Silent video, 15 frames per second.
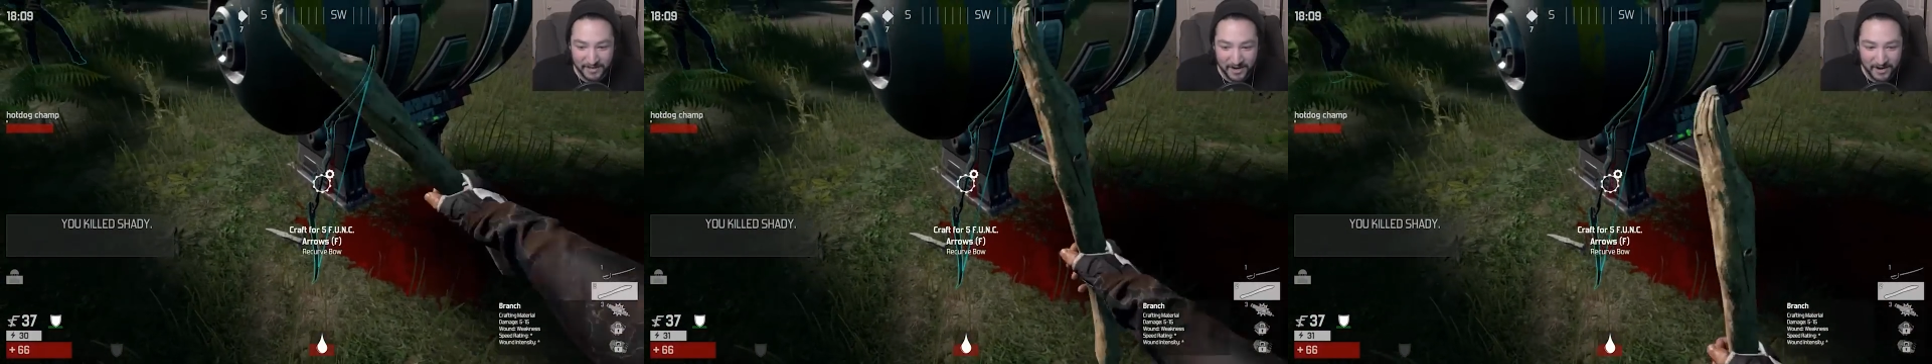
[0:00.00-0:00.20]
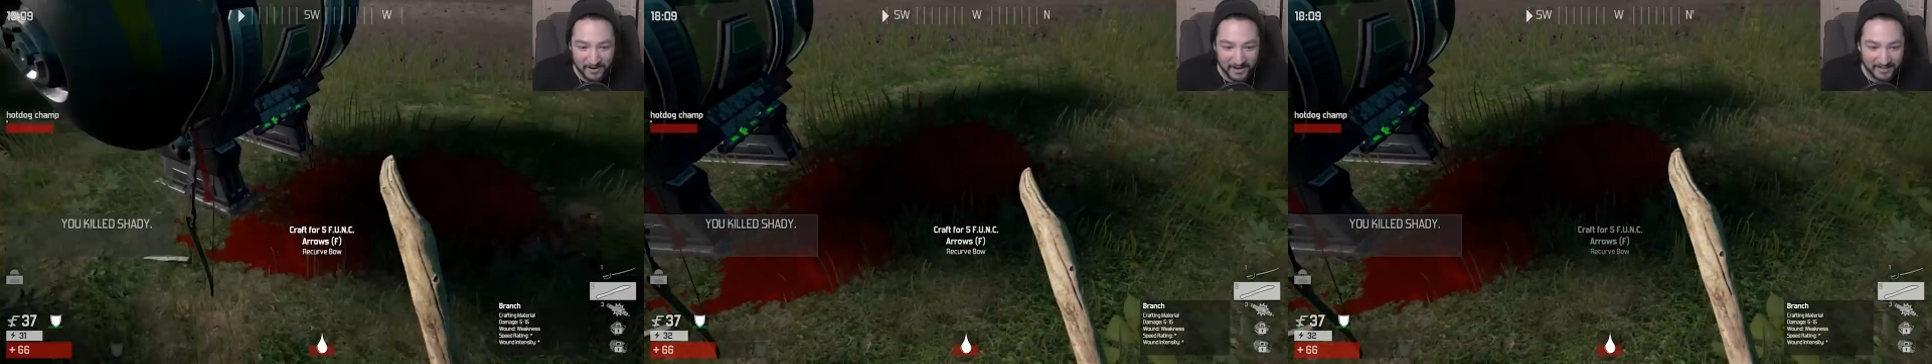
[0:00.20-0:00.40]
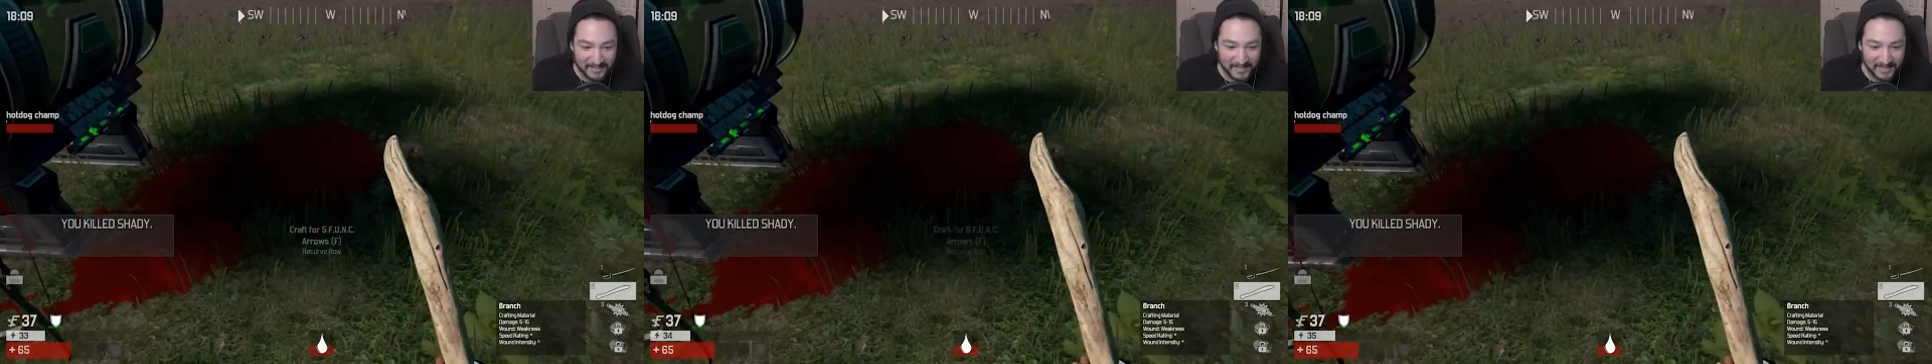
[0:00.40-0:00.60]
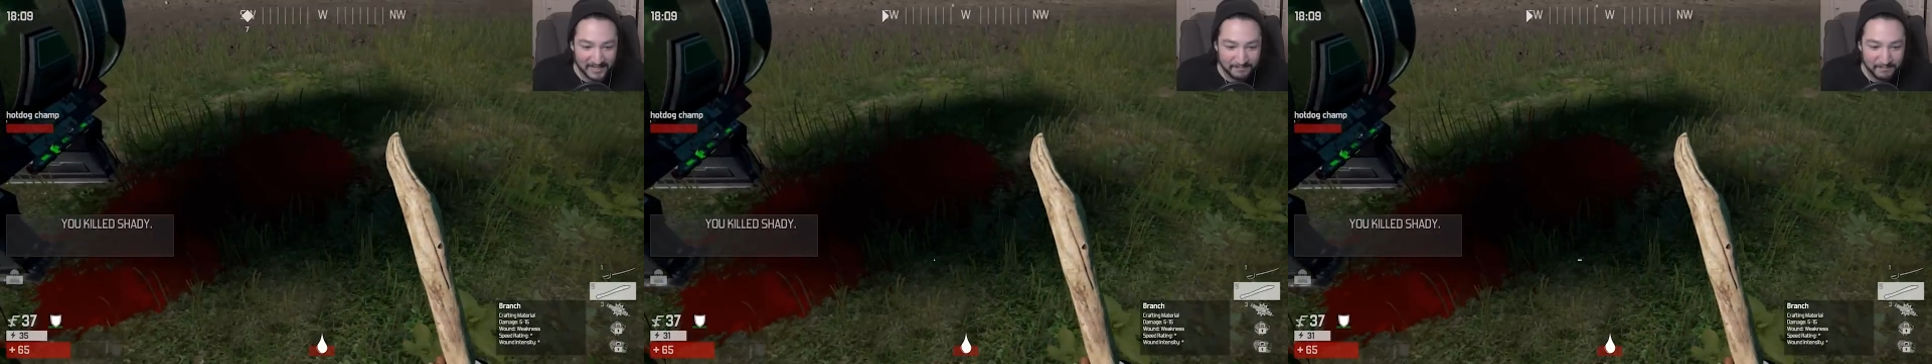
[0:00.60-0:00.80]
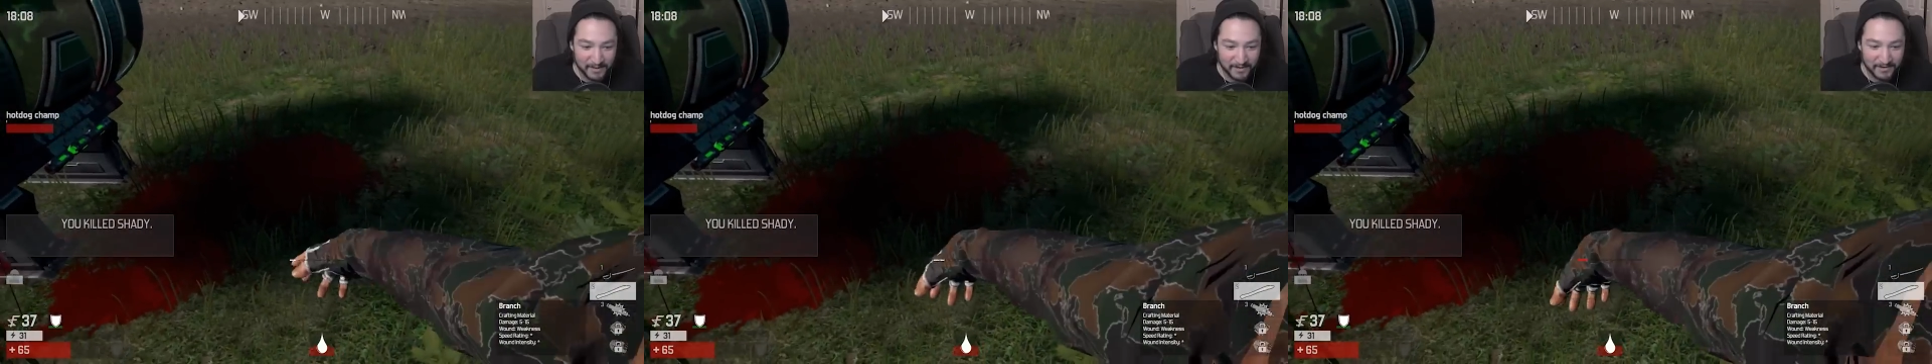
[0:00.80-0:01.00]
I'll take his
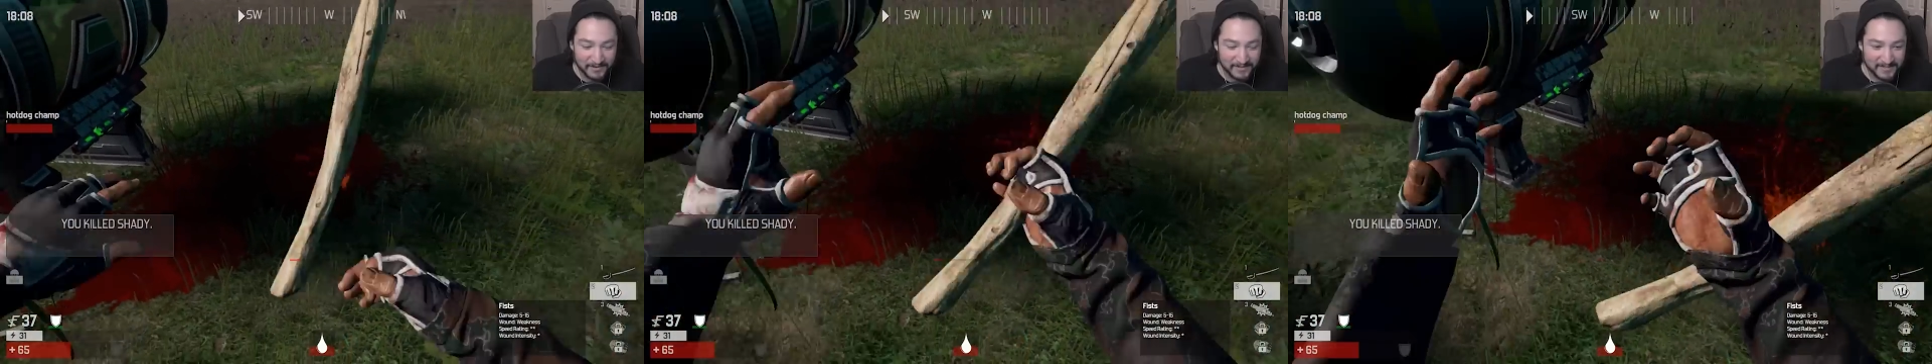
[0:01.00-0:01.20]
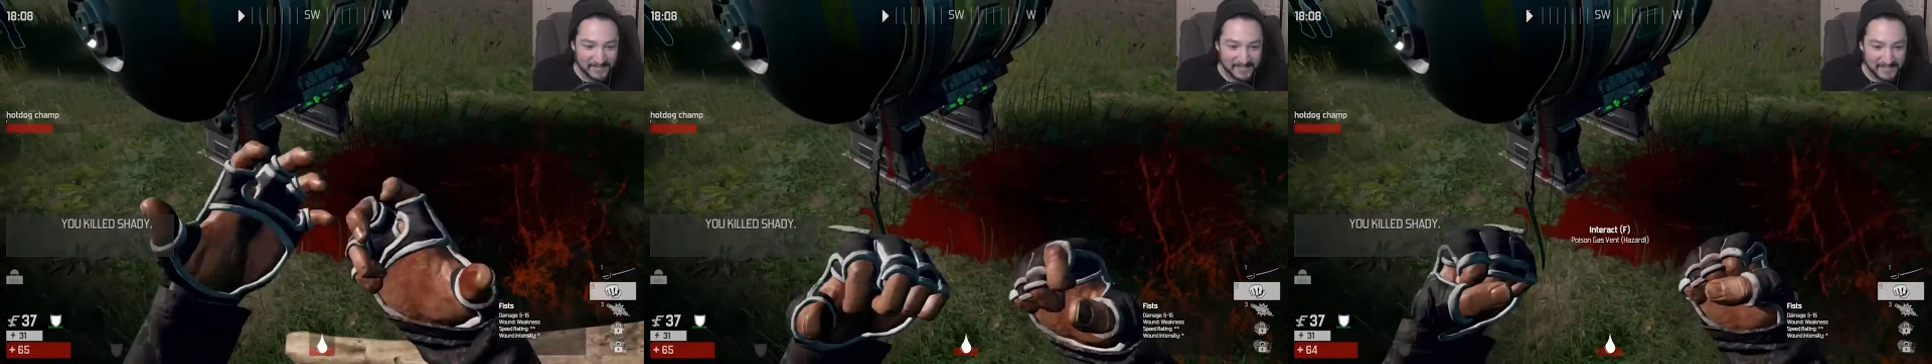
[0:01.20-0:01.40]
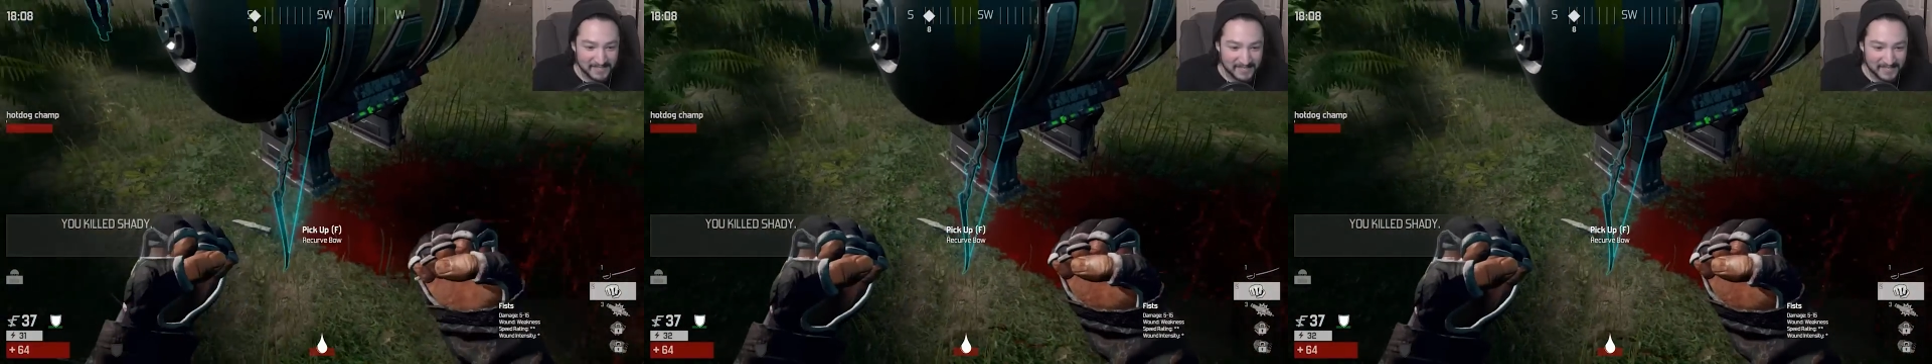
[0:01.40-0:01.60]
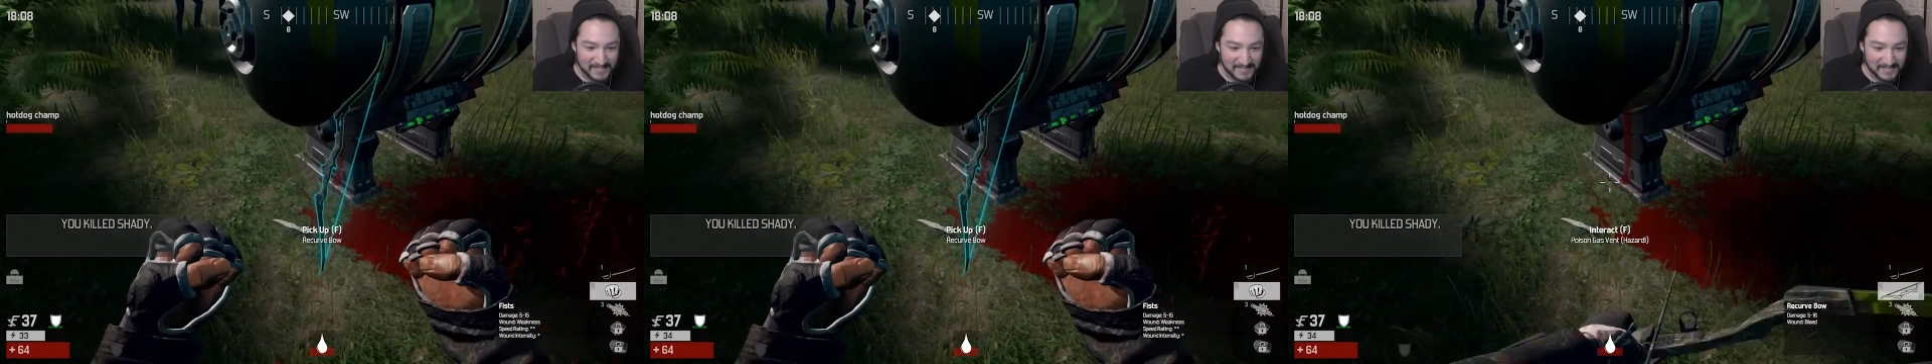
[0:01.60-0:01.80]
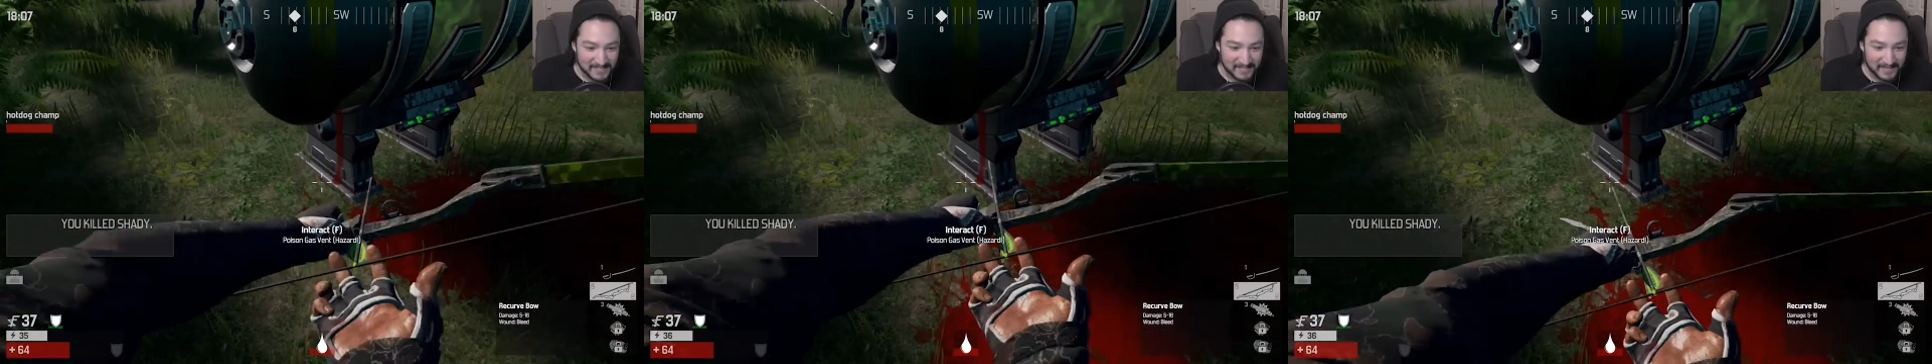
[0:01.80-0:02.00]
bow.
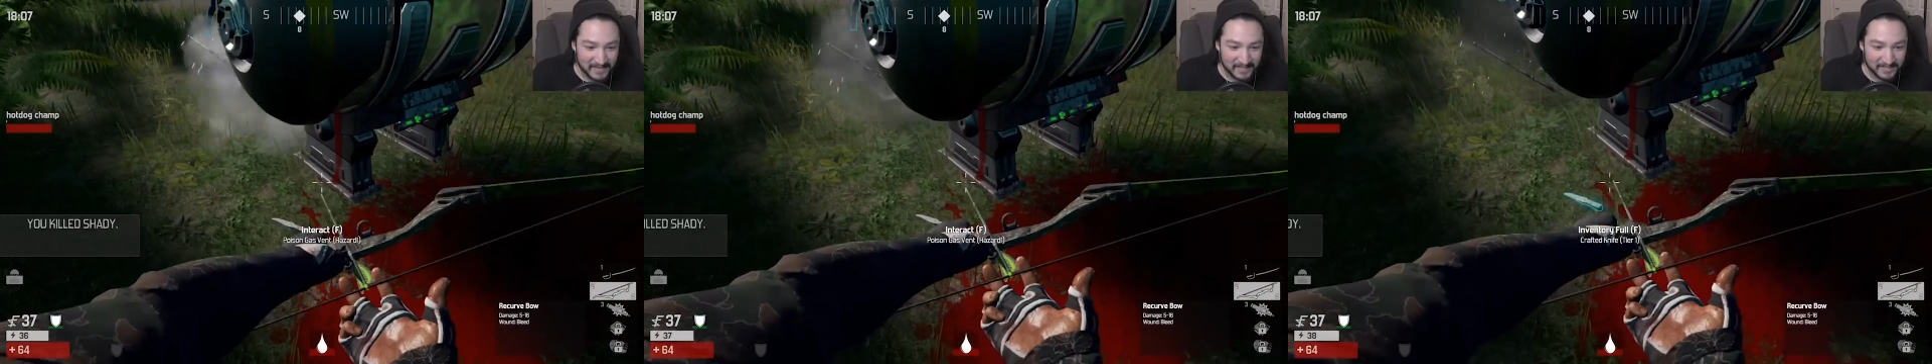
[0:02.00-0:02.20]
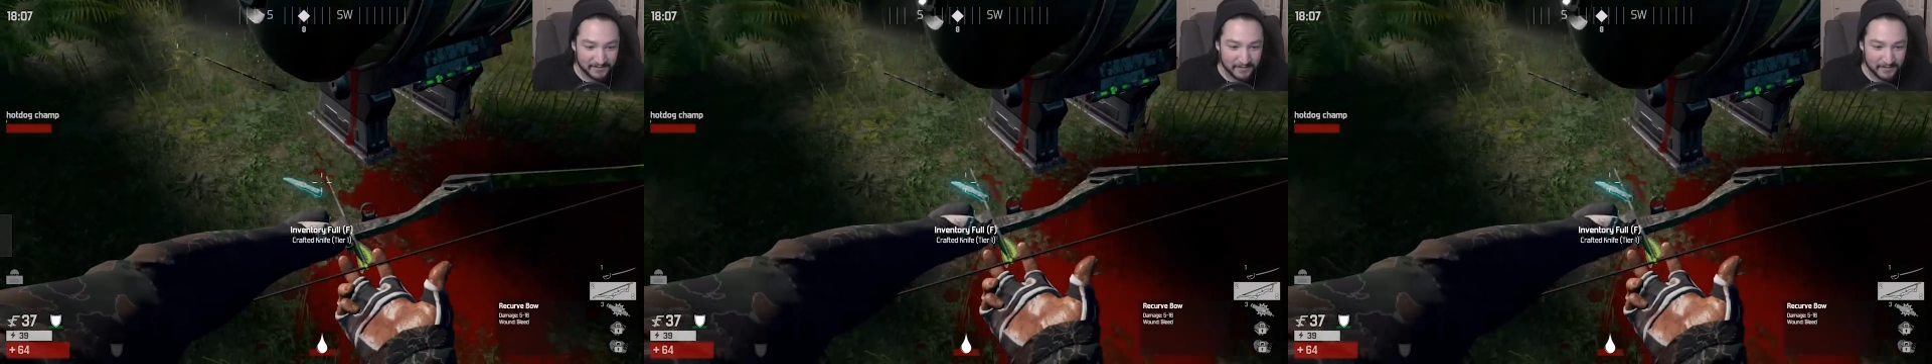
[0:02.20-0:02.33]
Thanks,